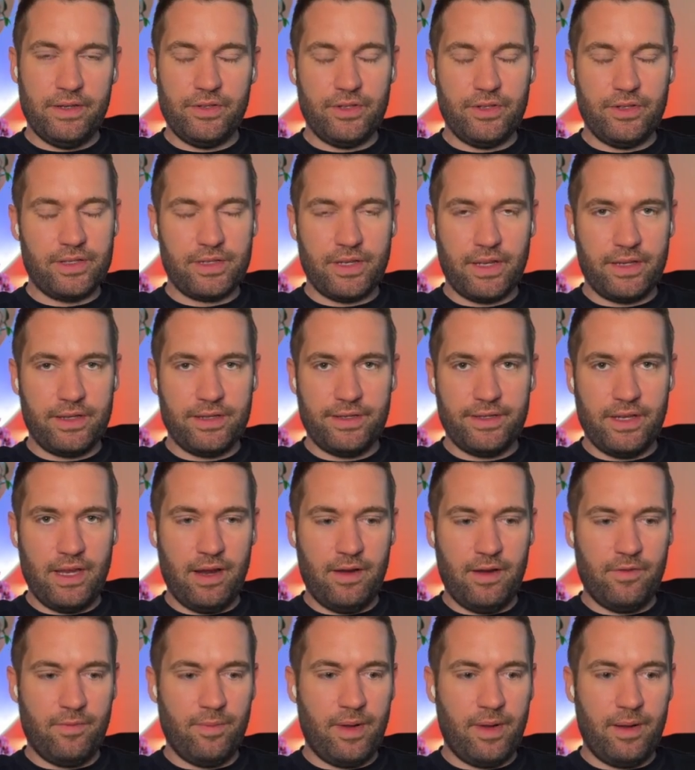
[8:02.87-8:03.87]
just like
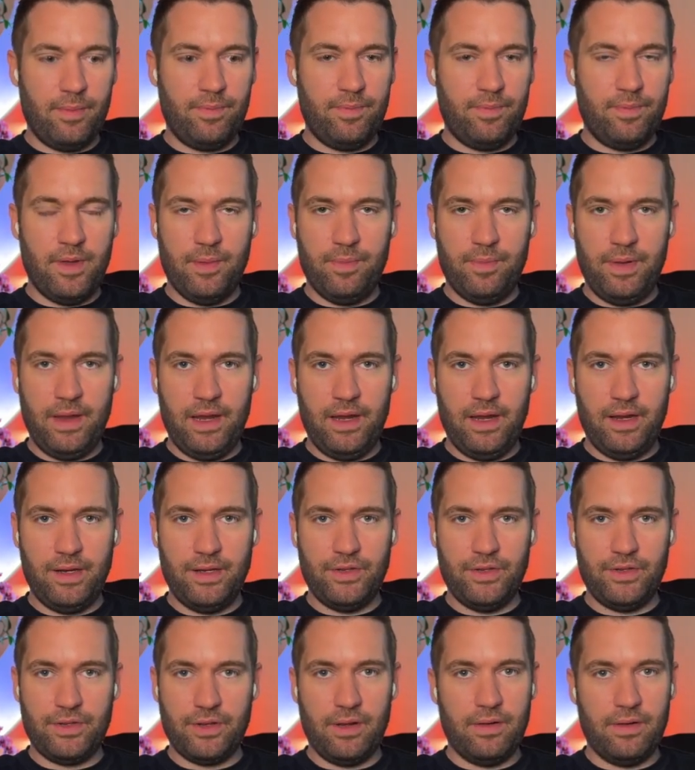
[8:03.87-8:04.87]
saved a
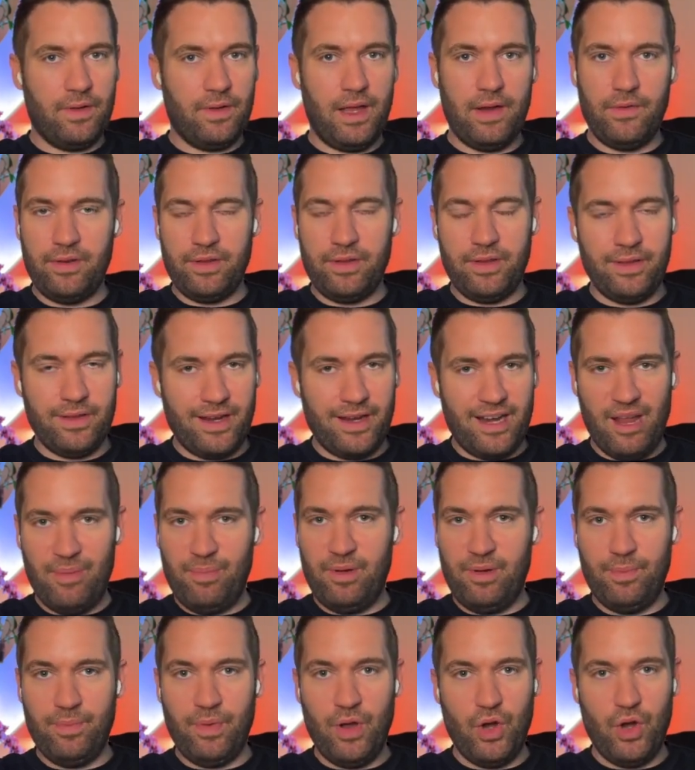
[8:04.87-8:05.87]
page of everything that I've
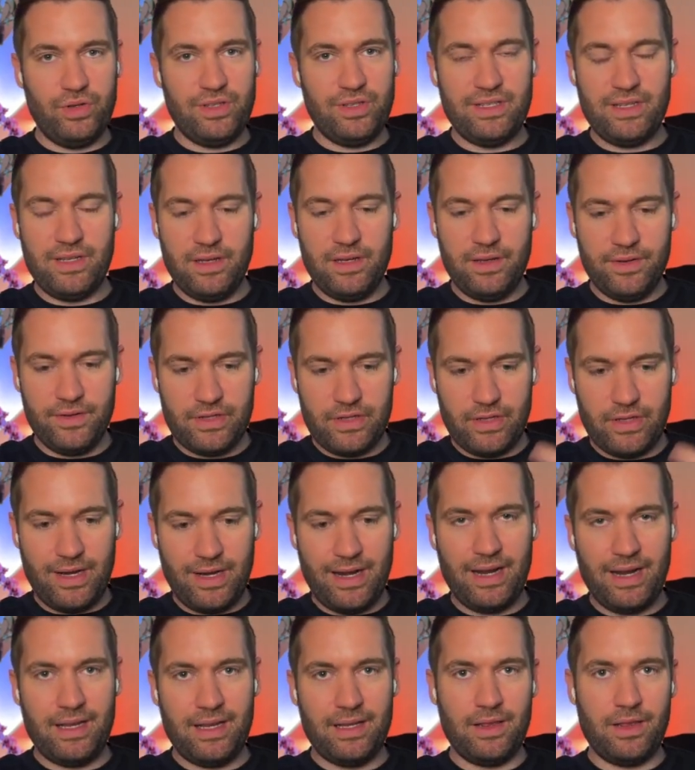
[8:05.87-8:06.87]
been posting so that
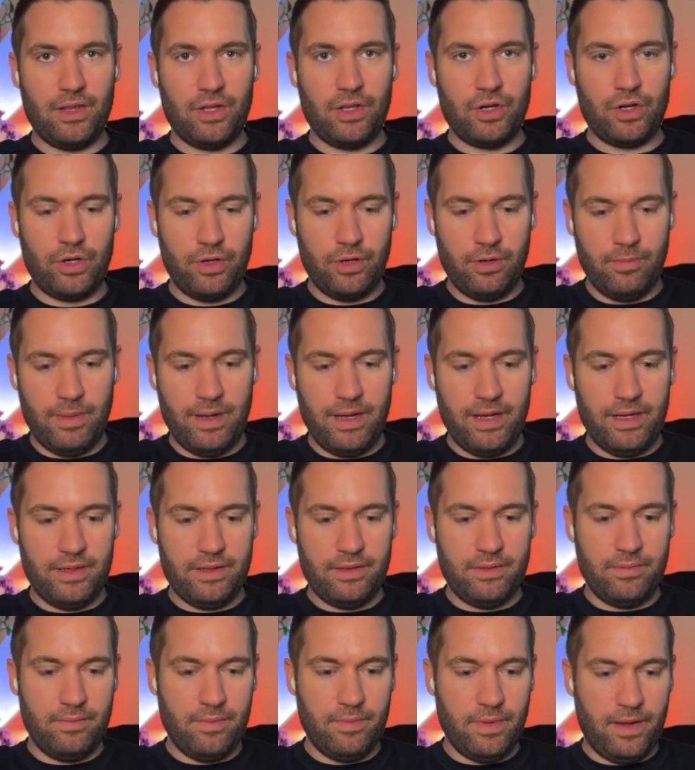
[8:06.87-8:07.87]
I can learn
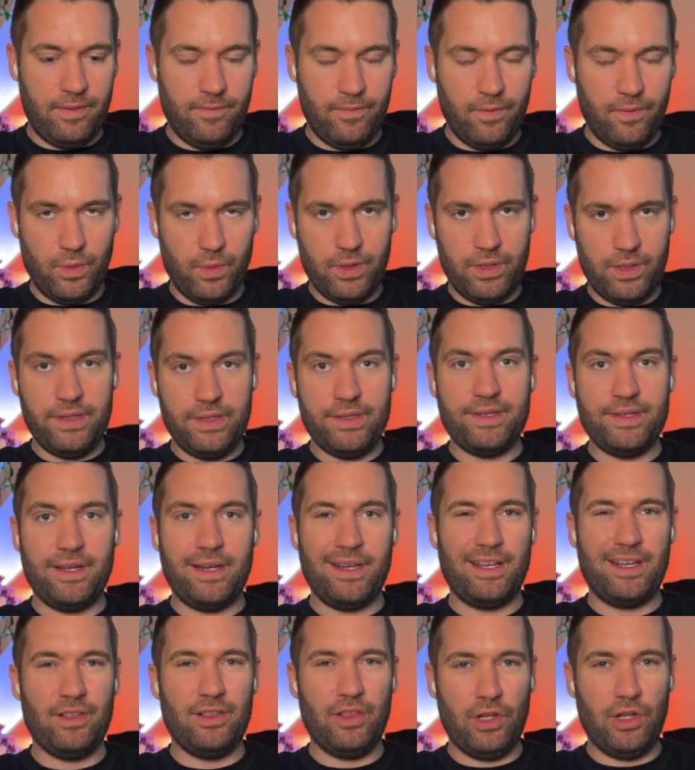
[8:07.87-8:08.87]
my voice and
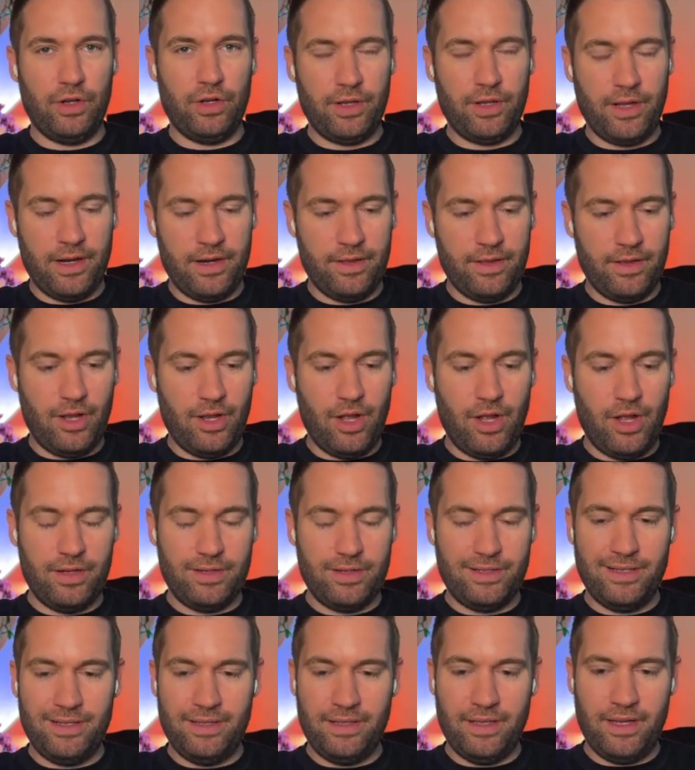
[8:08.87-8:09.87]
it can learn kind of the
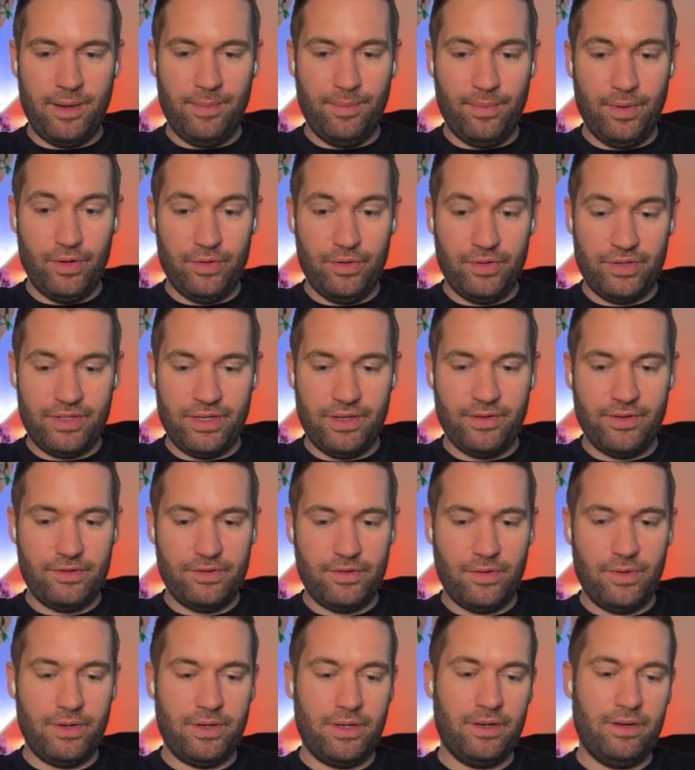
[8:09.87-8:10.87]
content that I'm posting
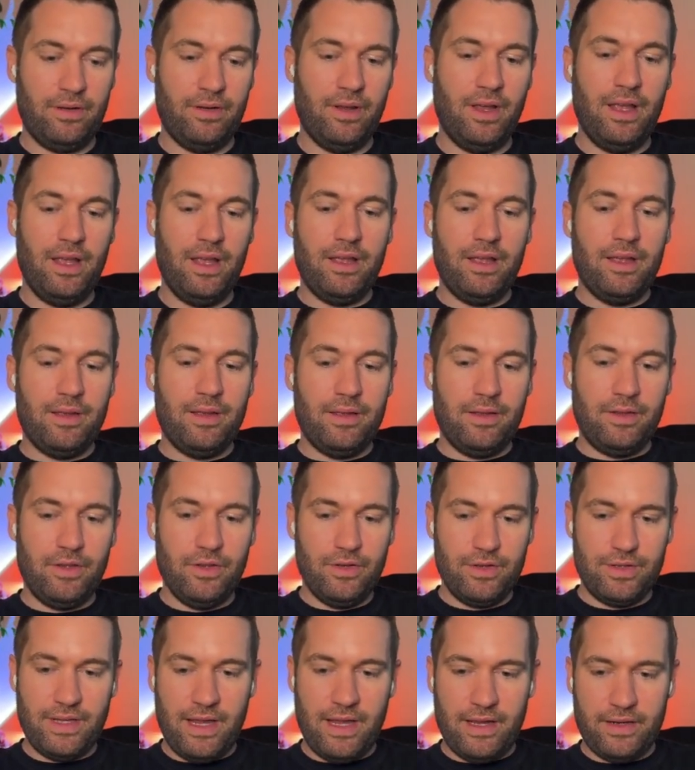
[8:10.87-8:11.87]
so it can
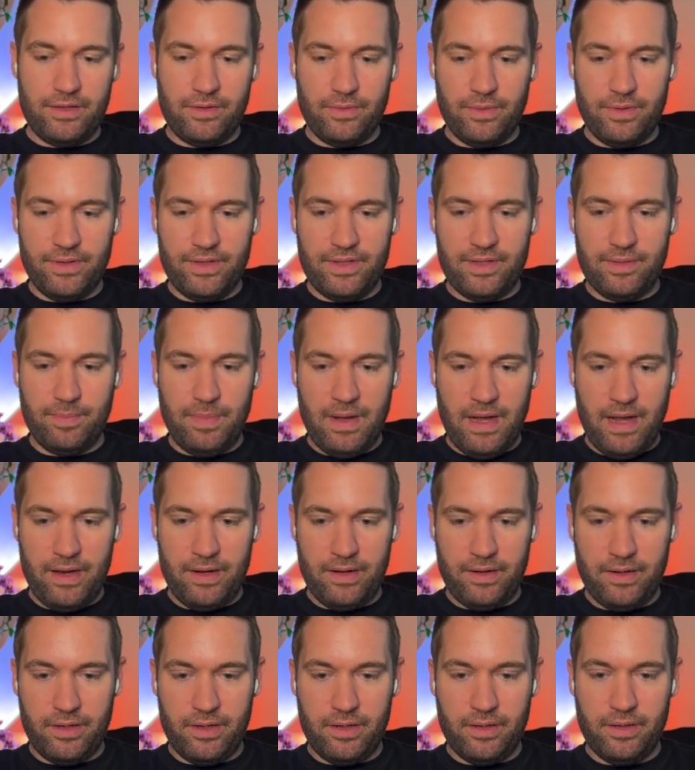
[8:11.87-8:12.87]
use that to
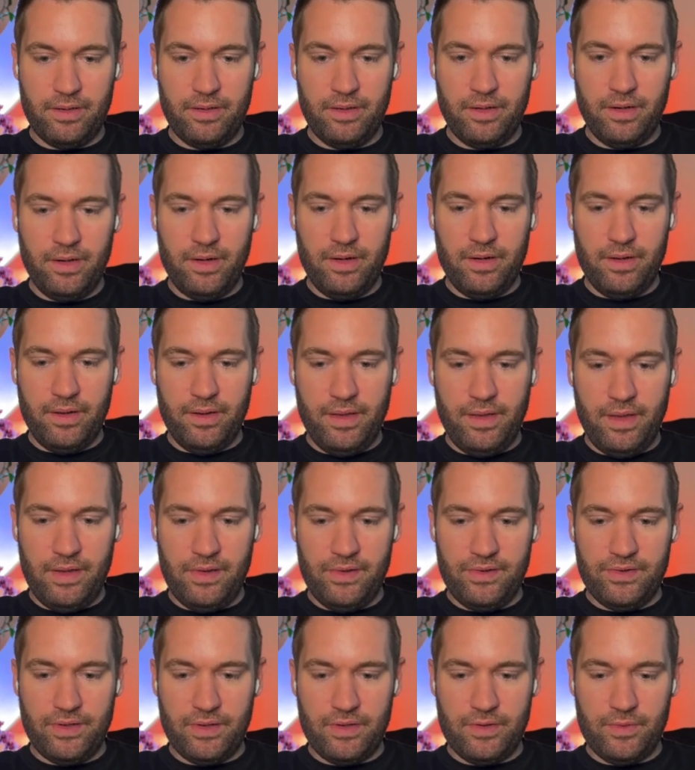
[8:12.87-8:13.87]
inspire
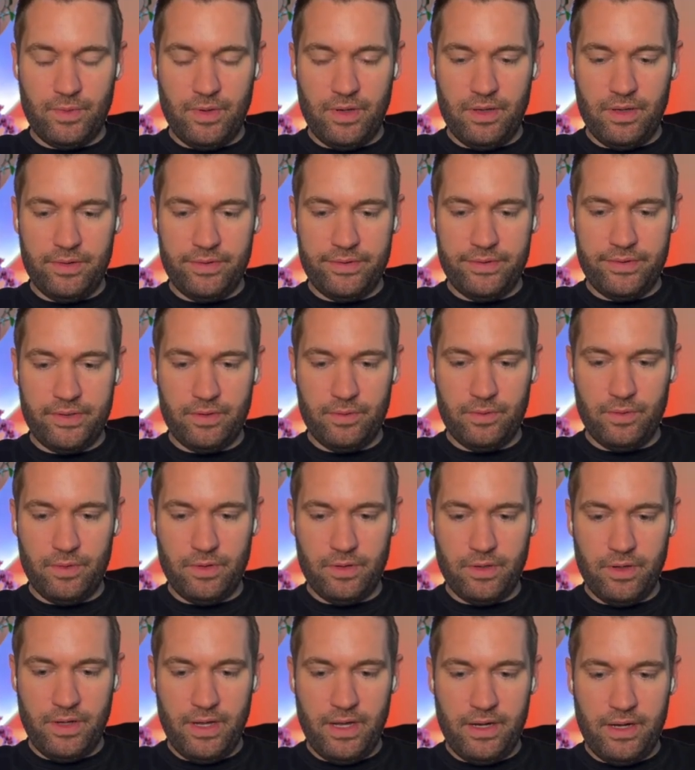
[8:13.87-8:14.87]
things as well. So we'll
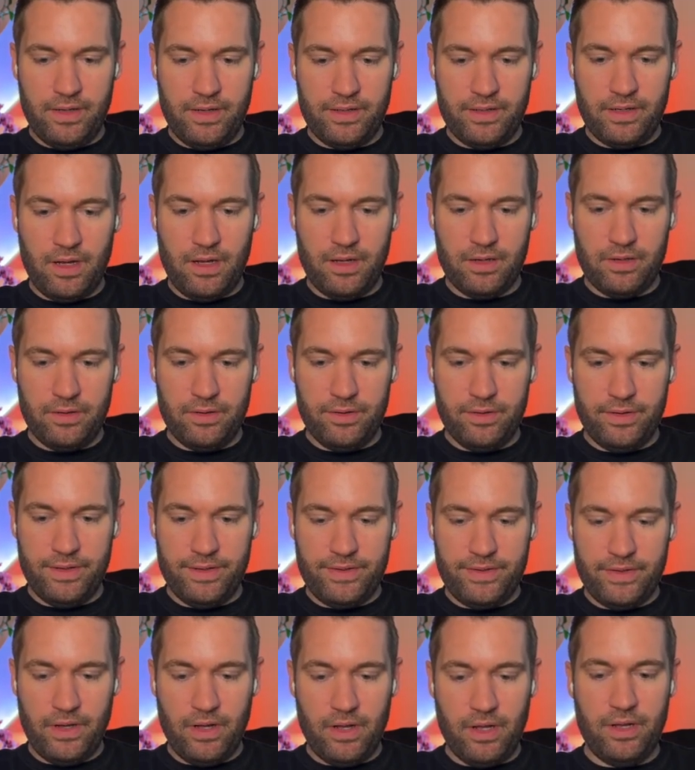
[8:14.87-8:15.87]
go ahead and toggle
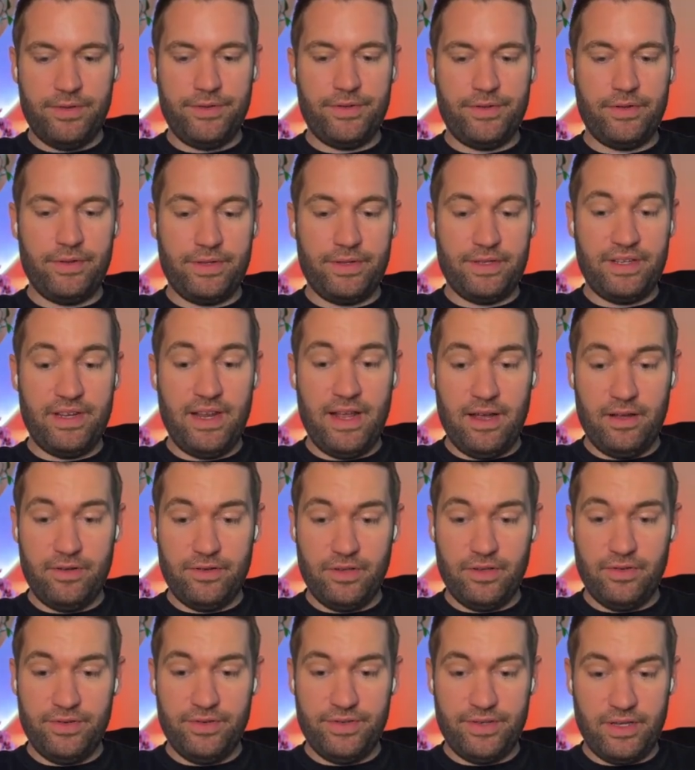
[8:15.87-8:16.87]
this on. So it's now
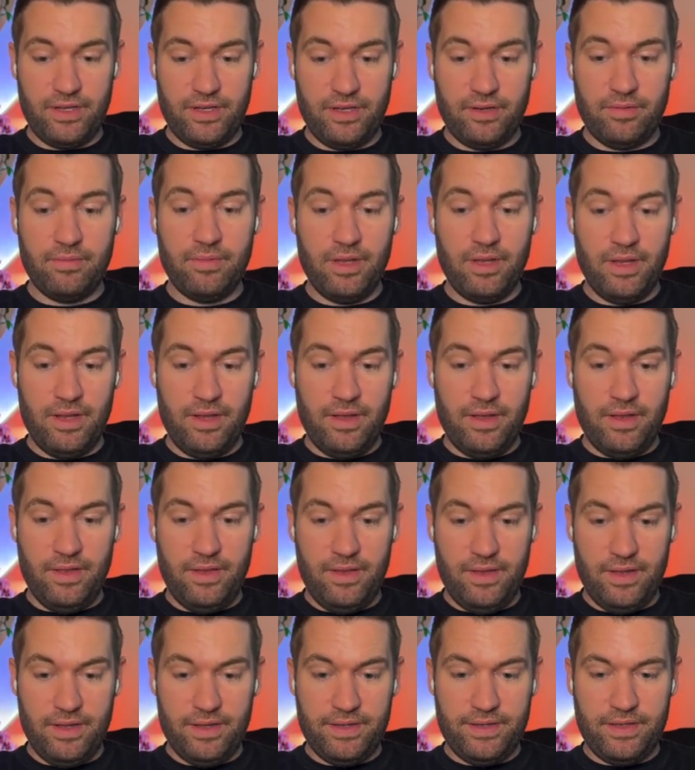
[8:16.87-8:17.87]
using
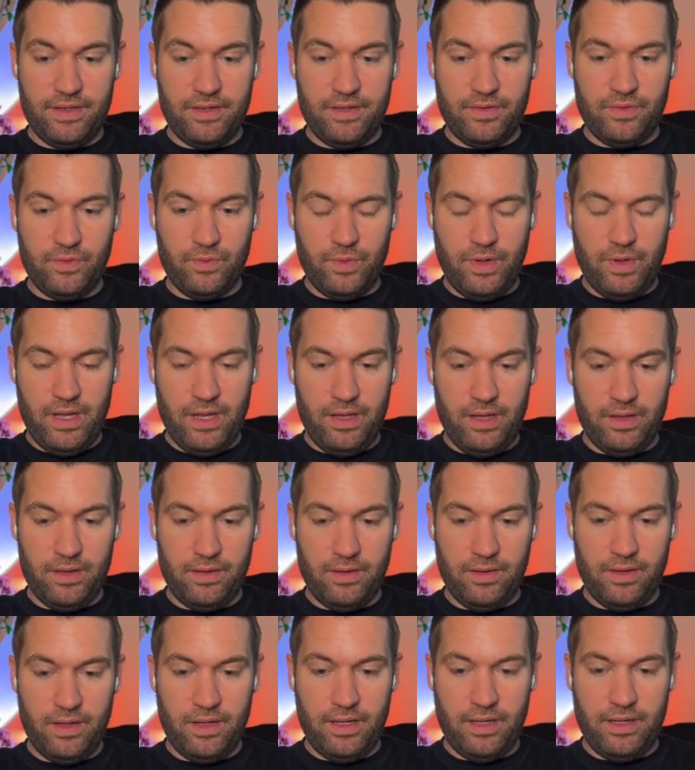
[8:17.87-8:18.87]
this as
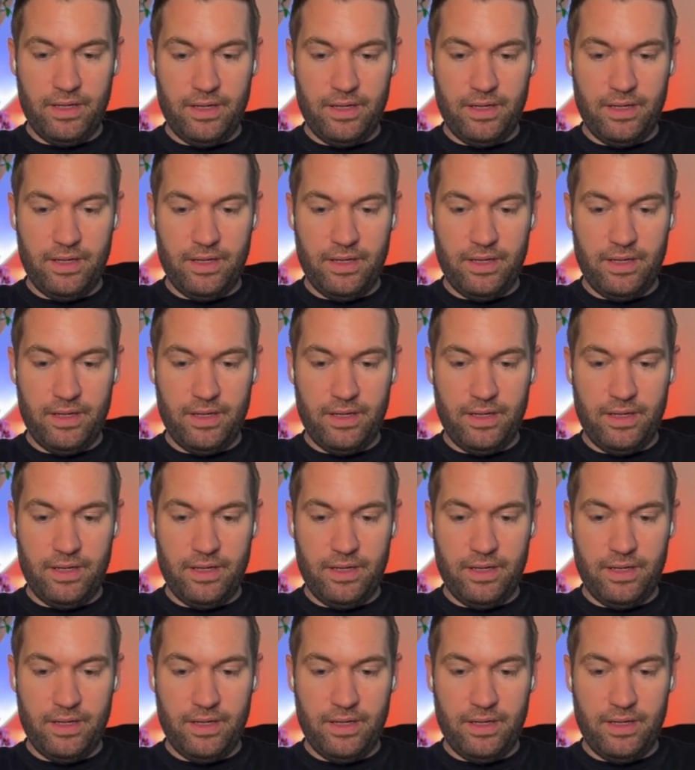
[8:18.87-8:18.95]
well.